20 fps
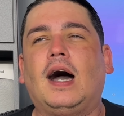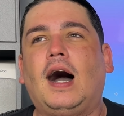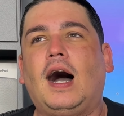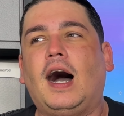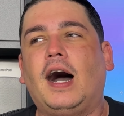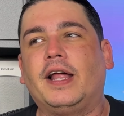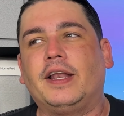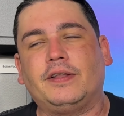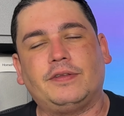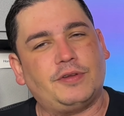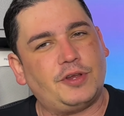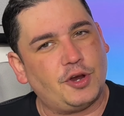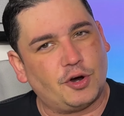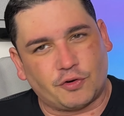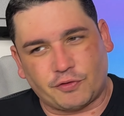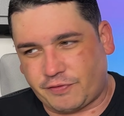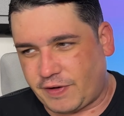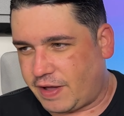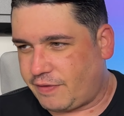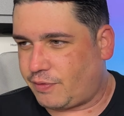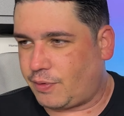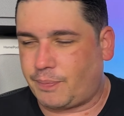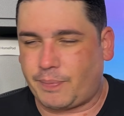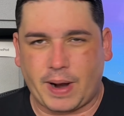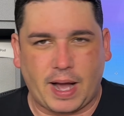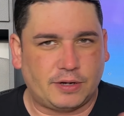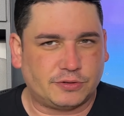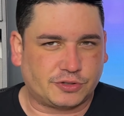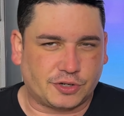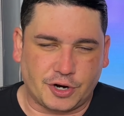on your favorite
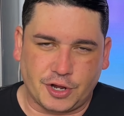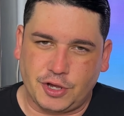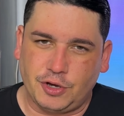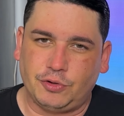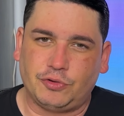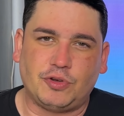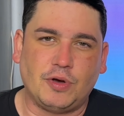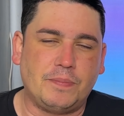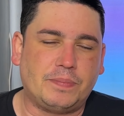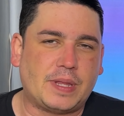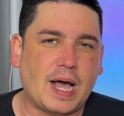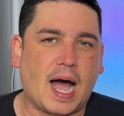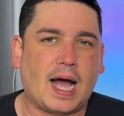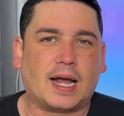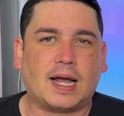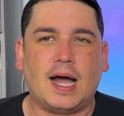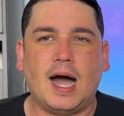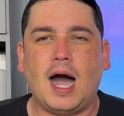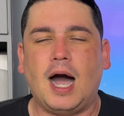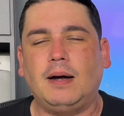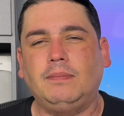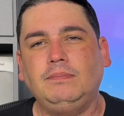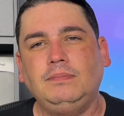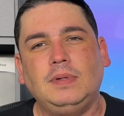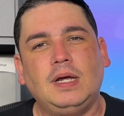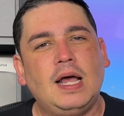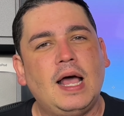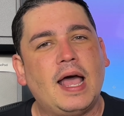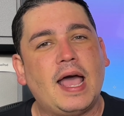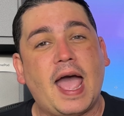browser at youtube.com.
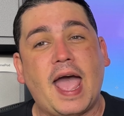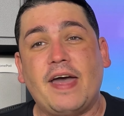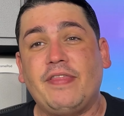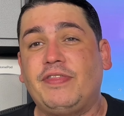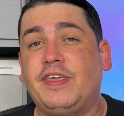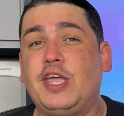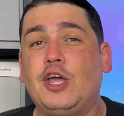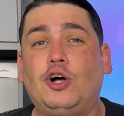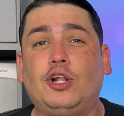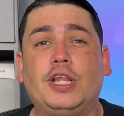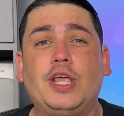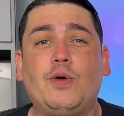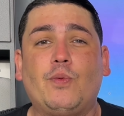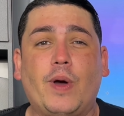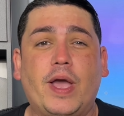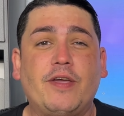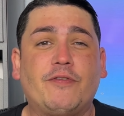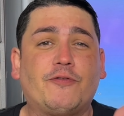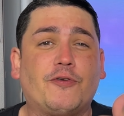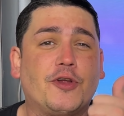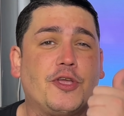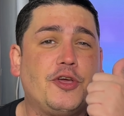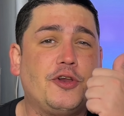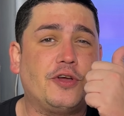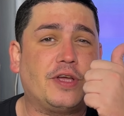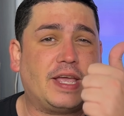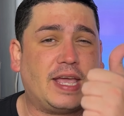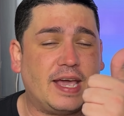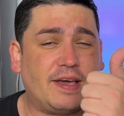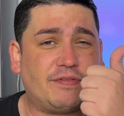And the only way for you to
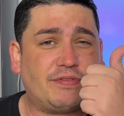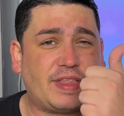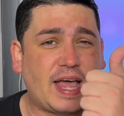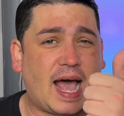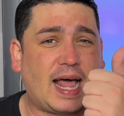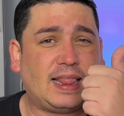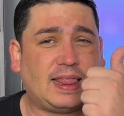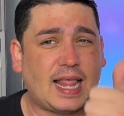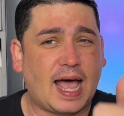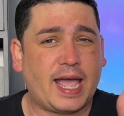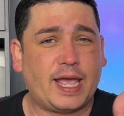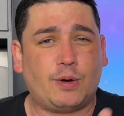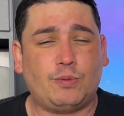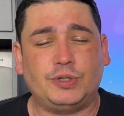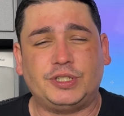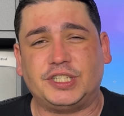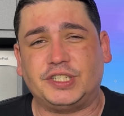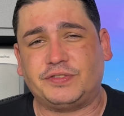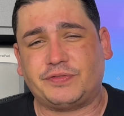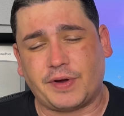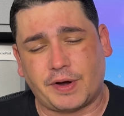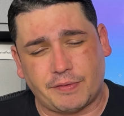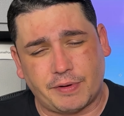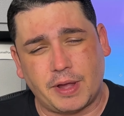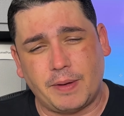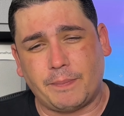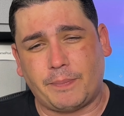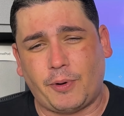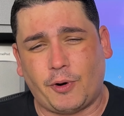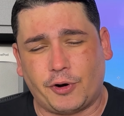give that like, which is very
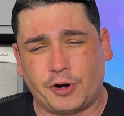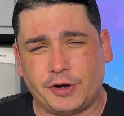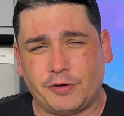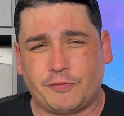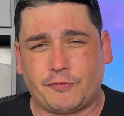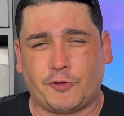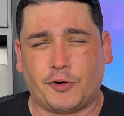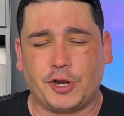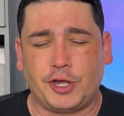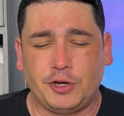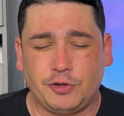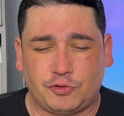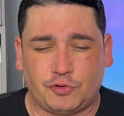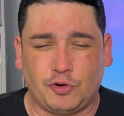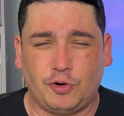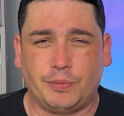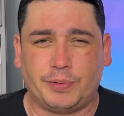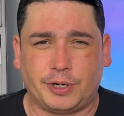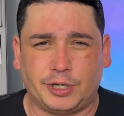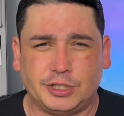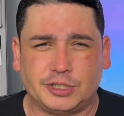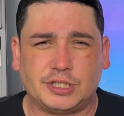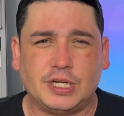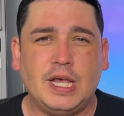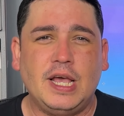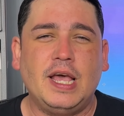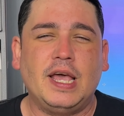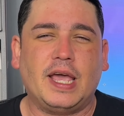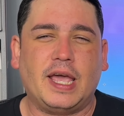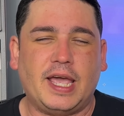important for YouTubers,
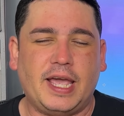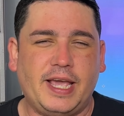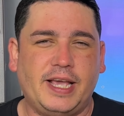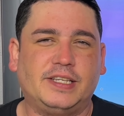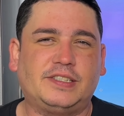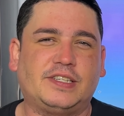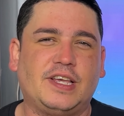is